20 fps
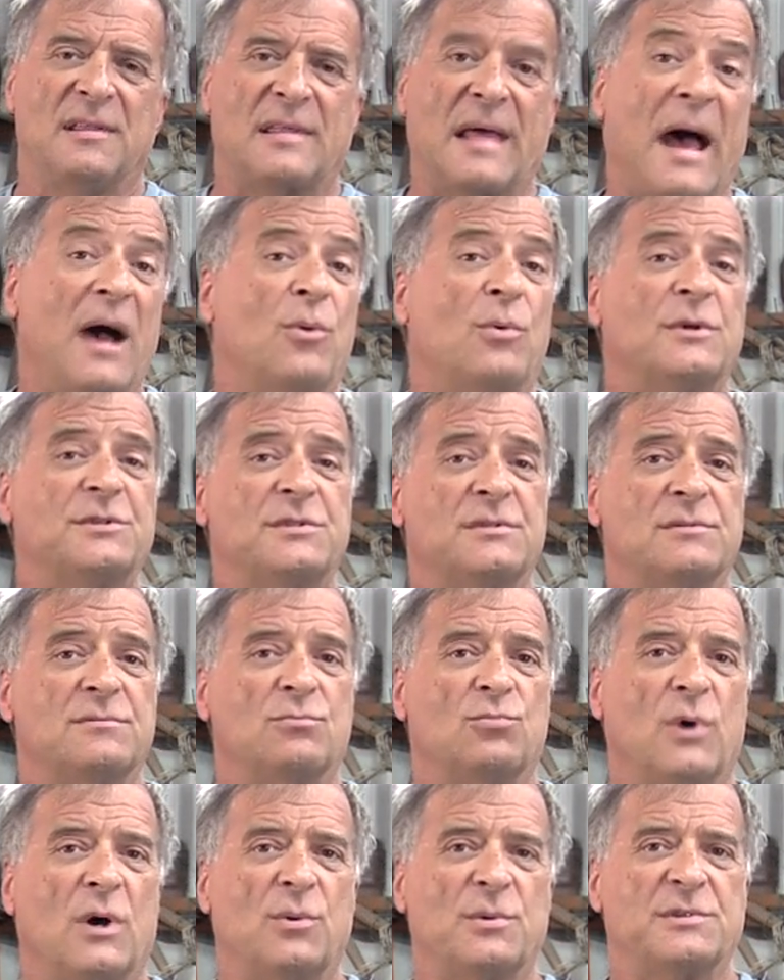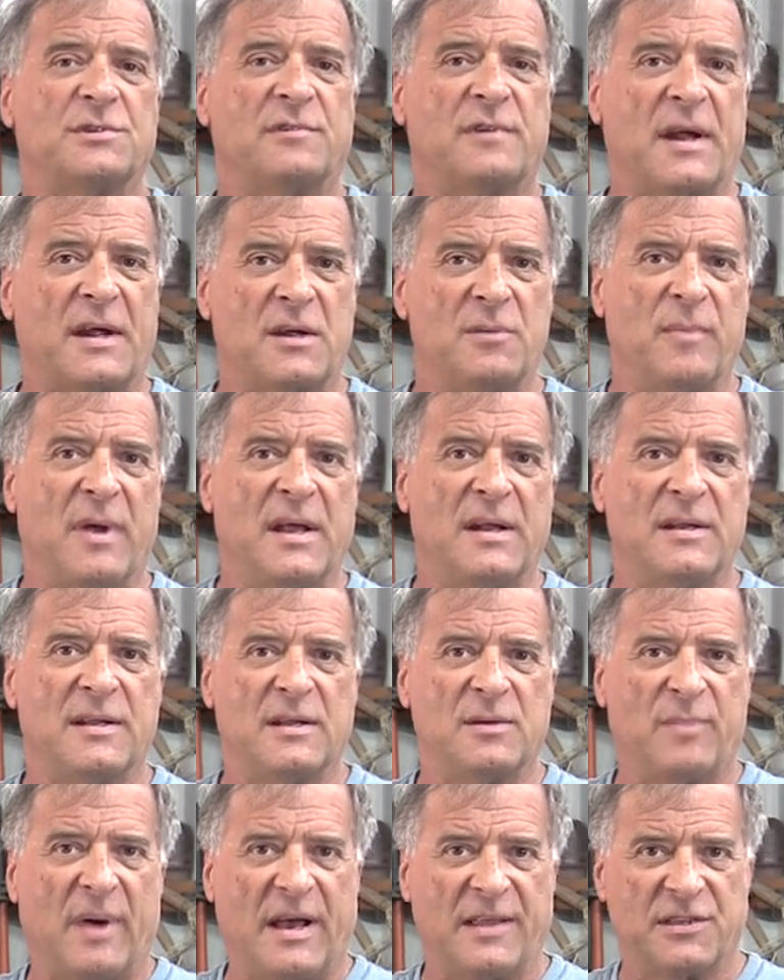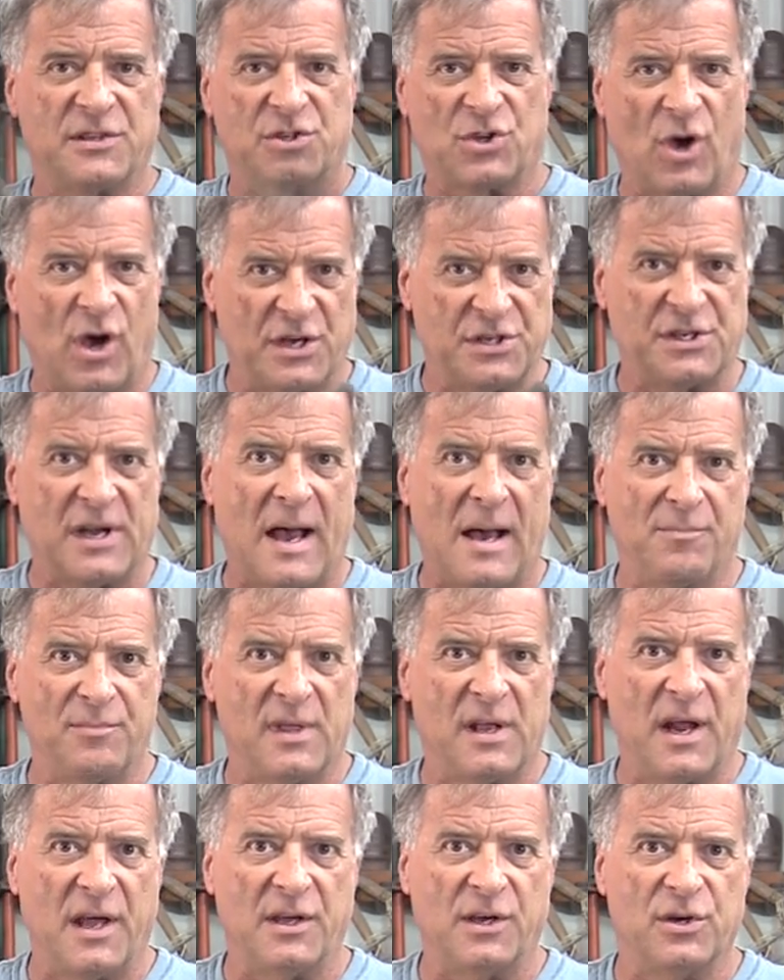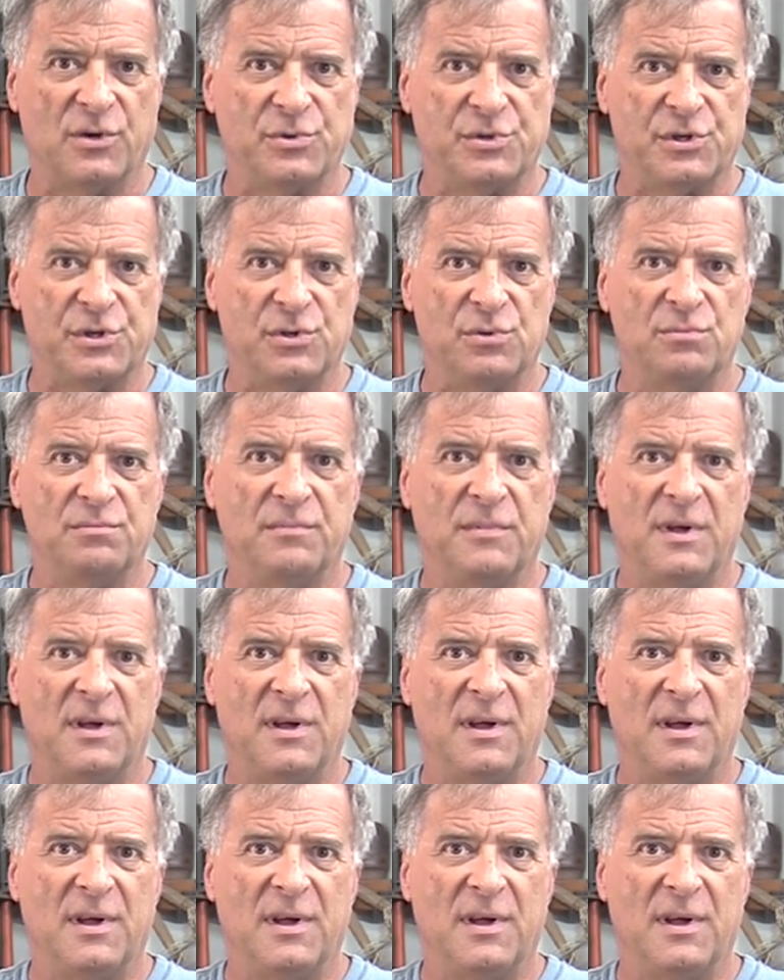that was what was recommended by the saw shop that I go to.